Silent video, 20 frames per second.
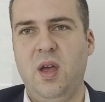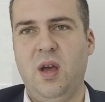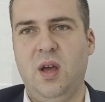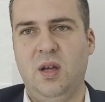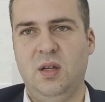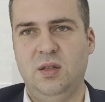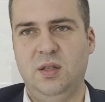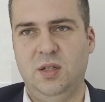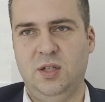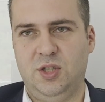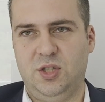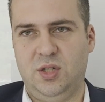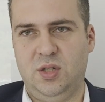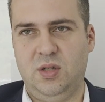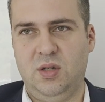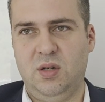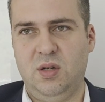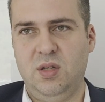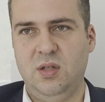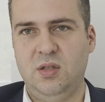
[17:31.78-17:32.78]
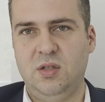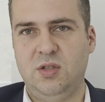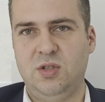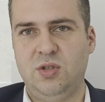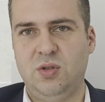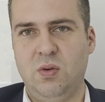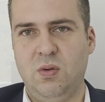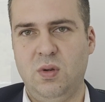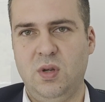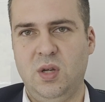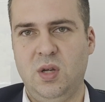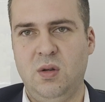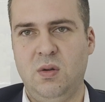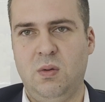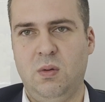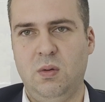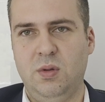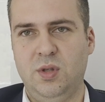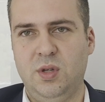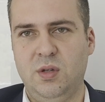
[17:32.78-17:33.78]
Additionally, stroke can
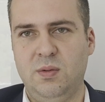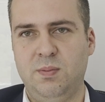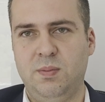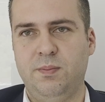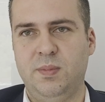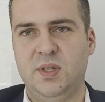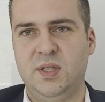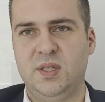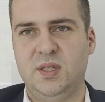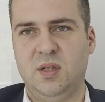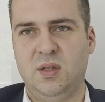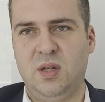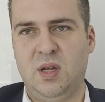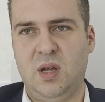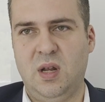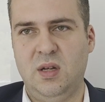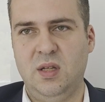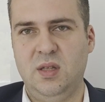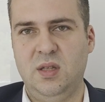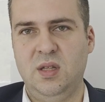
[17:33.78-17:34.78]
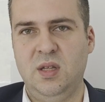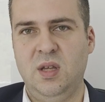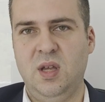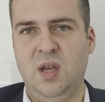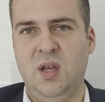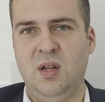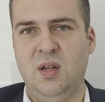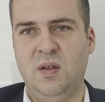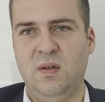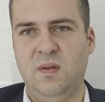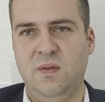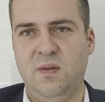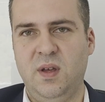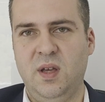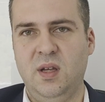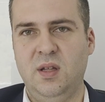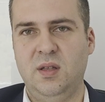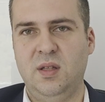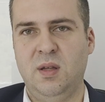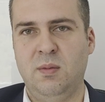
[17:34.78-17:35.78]
alter personality and
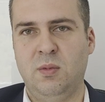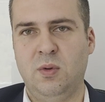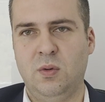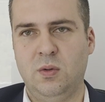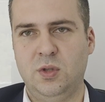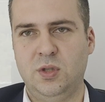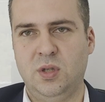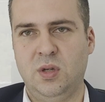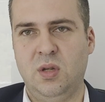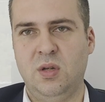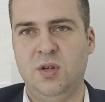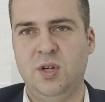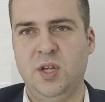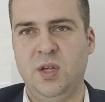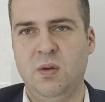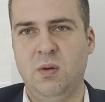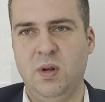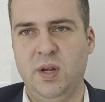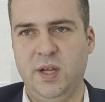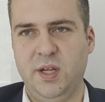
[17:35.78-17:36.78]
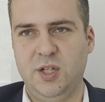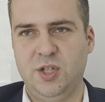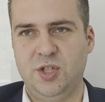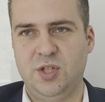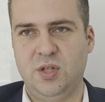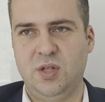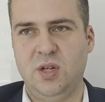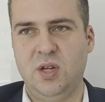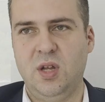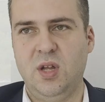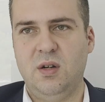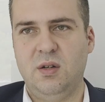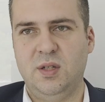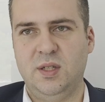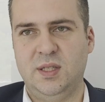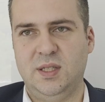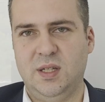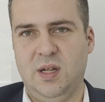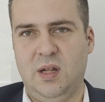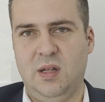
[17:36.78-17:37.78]
affect emotional regulation,
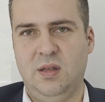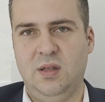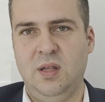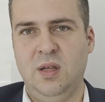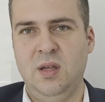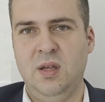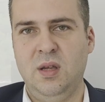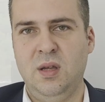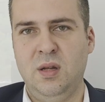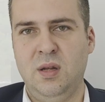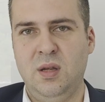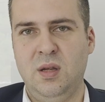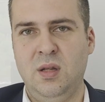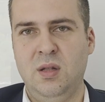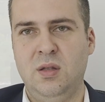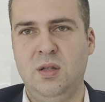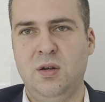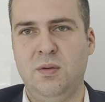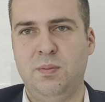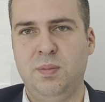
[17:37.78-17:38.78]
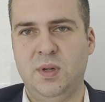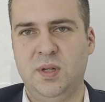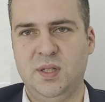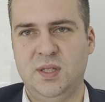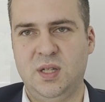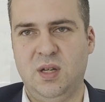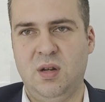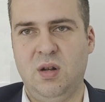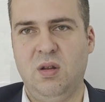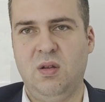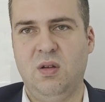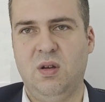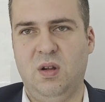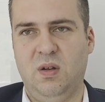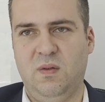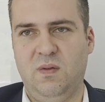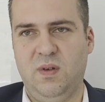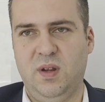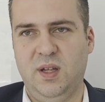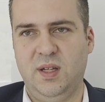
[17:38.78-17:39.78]
resulting in interpersonal
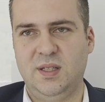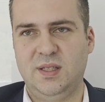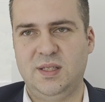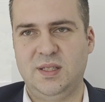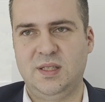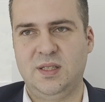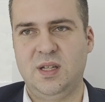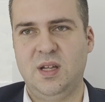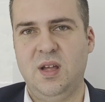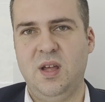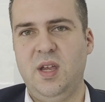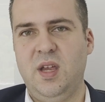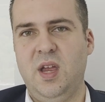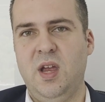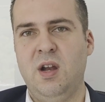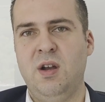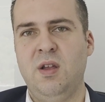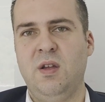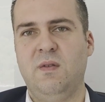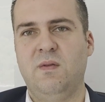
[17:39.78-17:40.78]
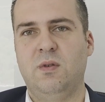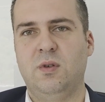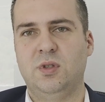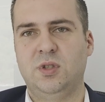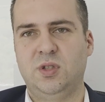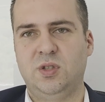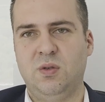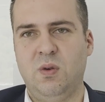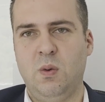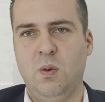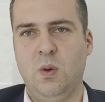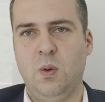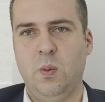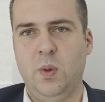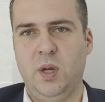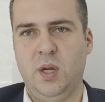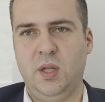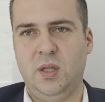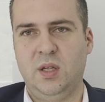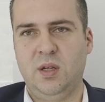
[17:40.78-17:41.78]
conflicts. Caring for stroke
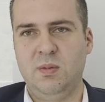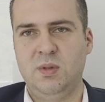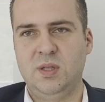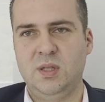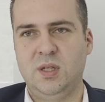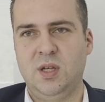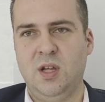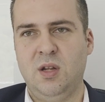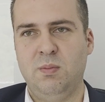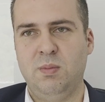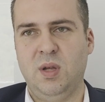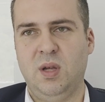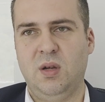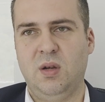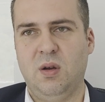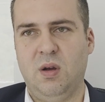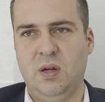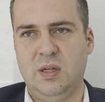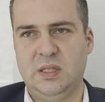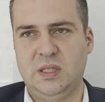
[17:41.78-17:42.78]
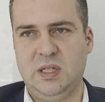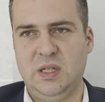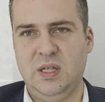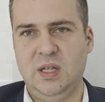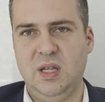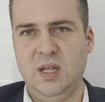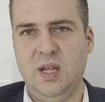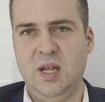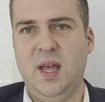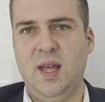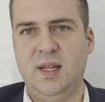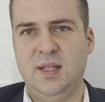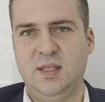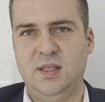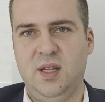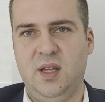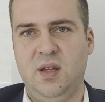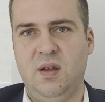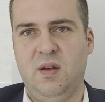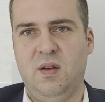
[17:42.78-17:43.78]
victims can be costly as
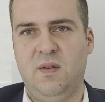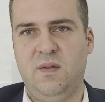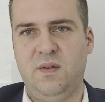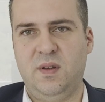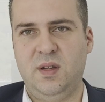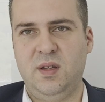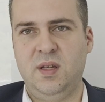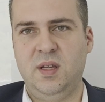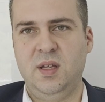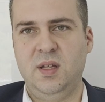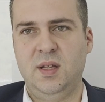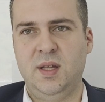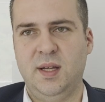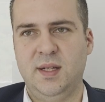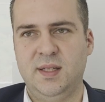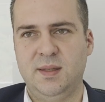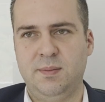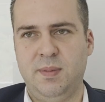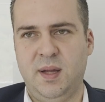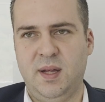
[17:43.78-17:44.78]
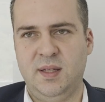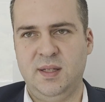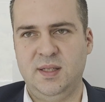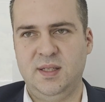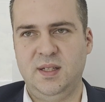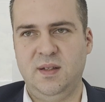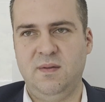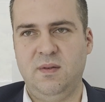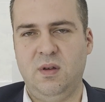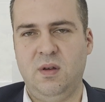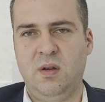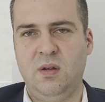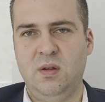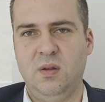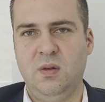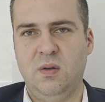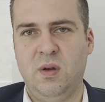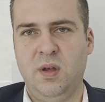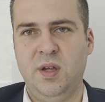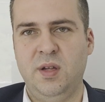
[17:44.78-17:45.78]
they often need expensive
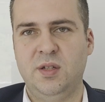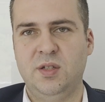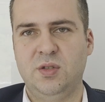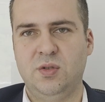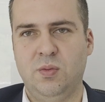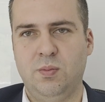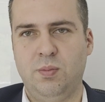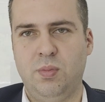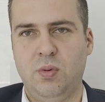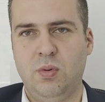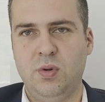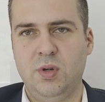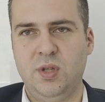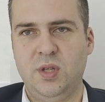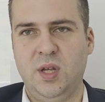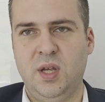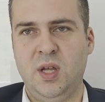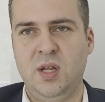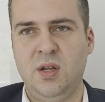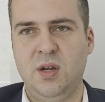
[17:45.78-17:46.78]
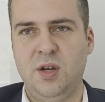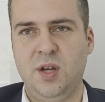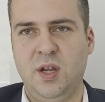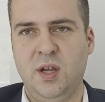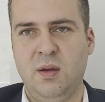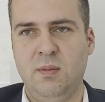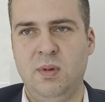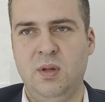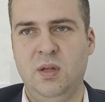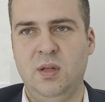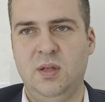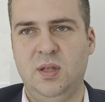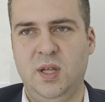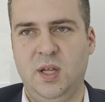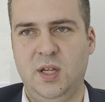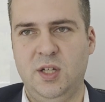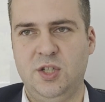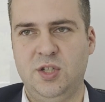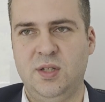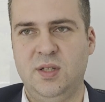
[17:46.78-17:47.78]
ongoing support and
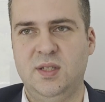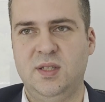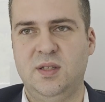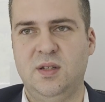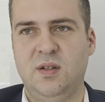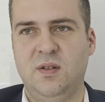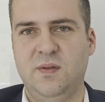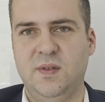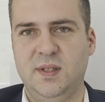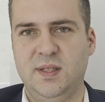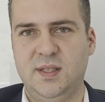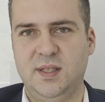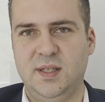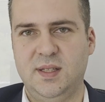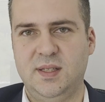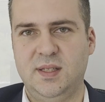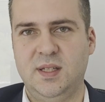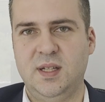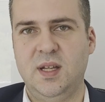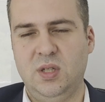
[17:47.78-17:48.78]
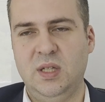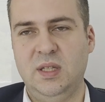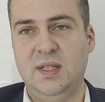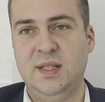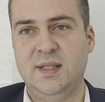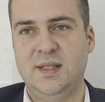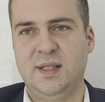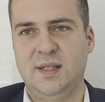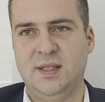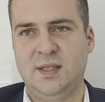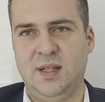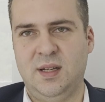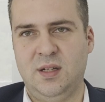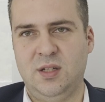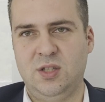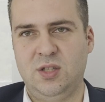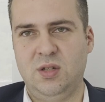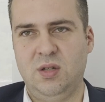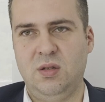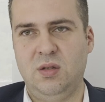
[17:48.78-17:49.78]
rehabilitation services. It is
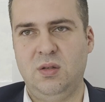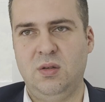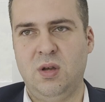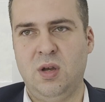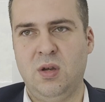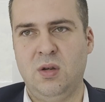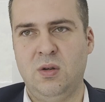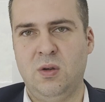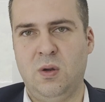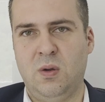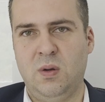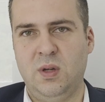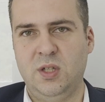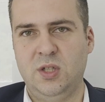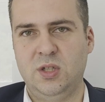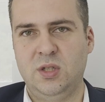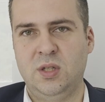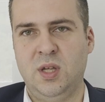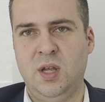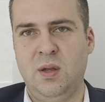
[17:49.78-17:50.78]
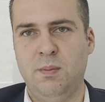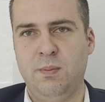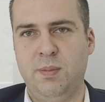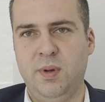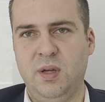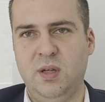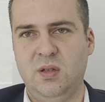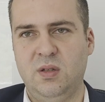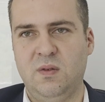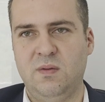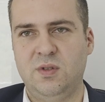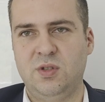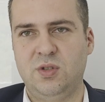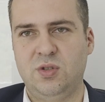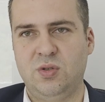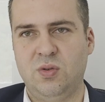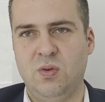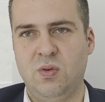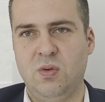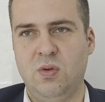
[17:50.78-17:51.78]
essential to acknowledge the impact of
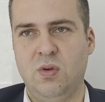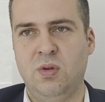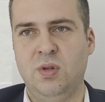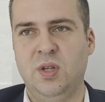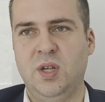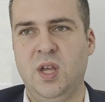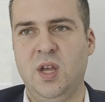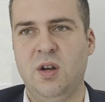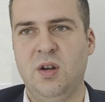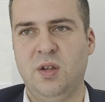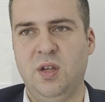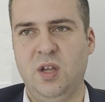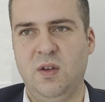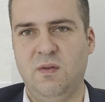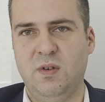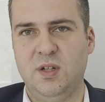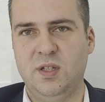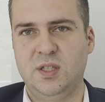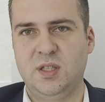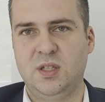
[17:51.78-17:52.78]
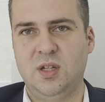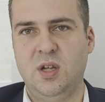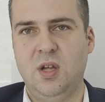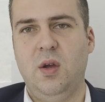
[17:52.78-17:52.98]
stroke on caregivers,